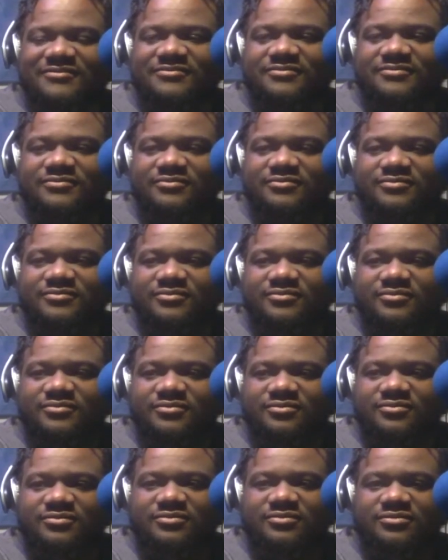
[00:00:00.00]

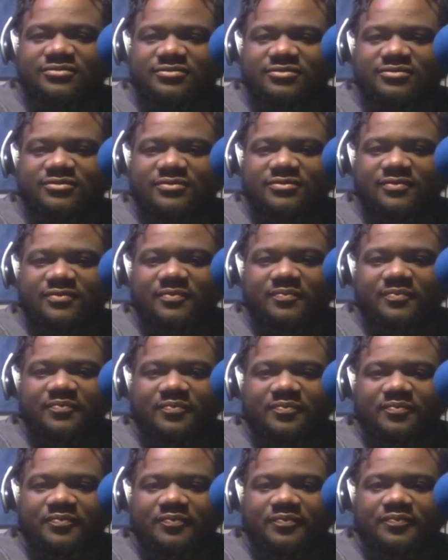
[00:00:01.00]

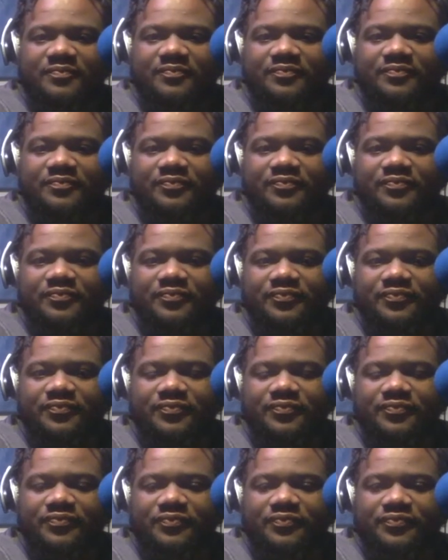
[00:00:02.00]

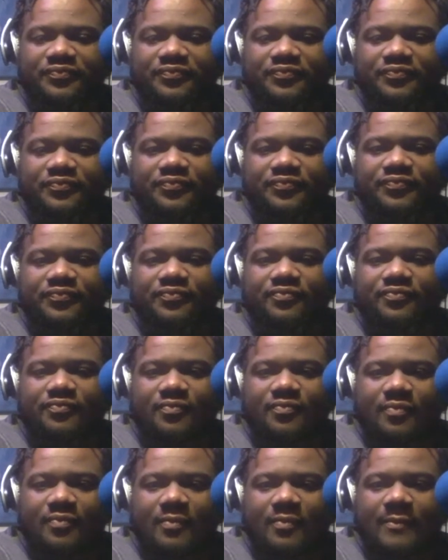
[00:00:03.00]

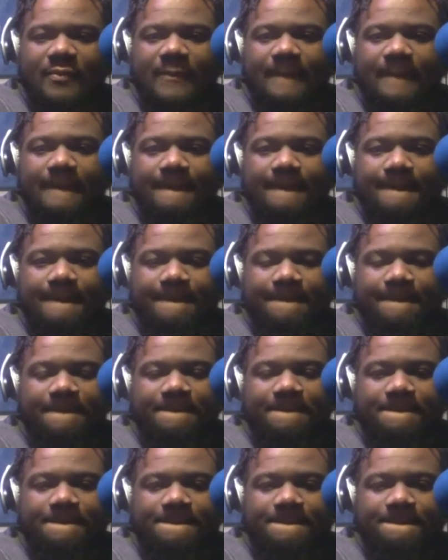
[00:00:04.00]

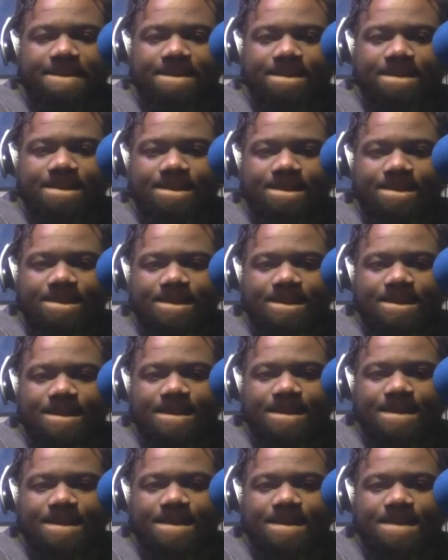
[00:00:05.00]

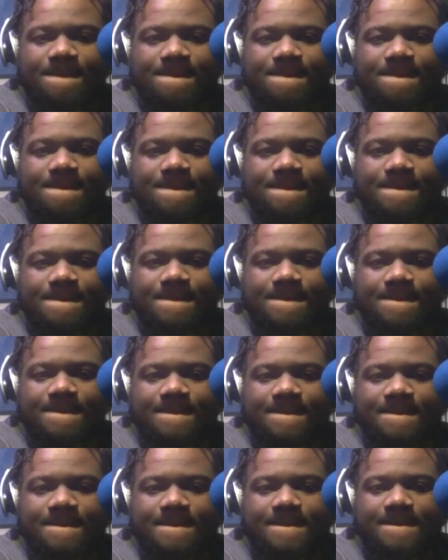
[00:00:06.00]

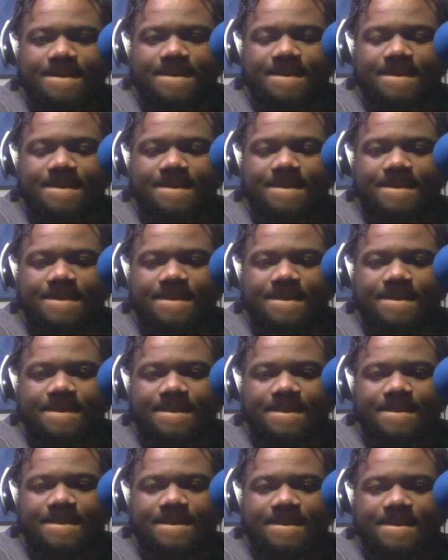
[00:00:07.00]
The person shown says nothing.